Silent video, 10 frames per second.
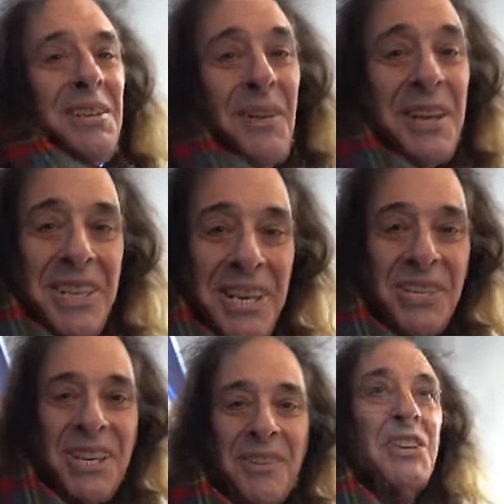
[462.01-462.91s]

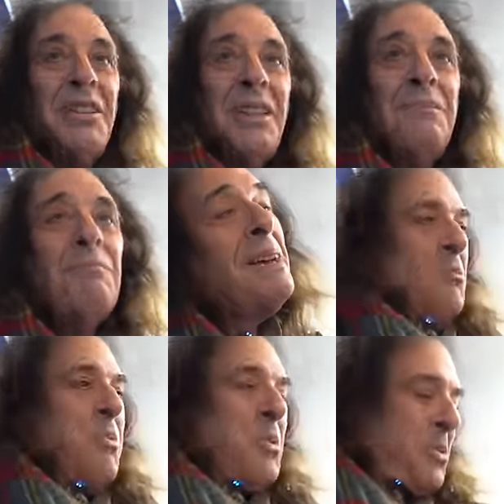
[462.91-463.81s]
Fantastic. And then
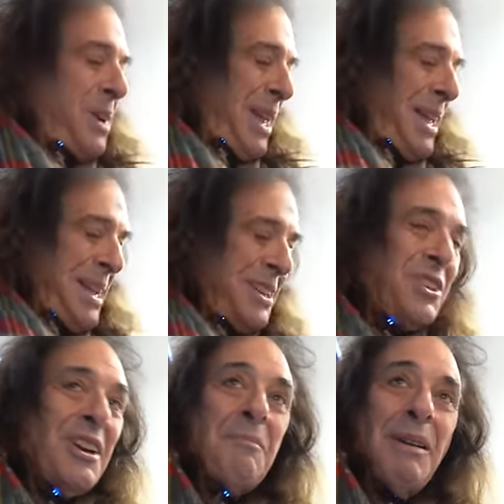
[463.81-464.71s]
we'll uh,
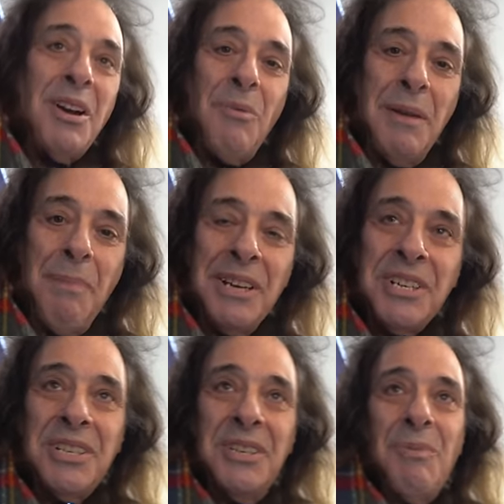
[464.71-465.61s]
slowly make our way back
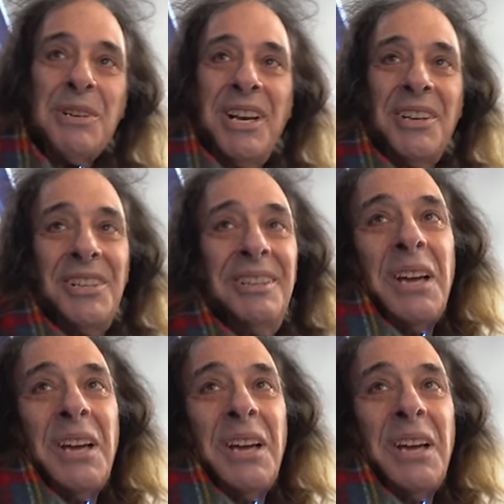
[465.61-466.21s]
to West London.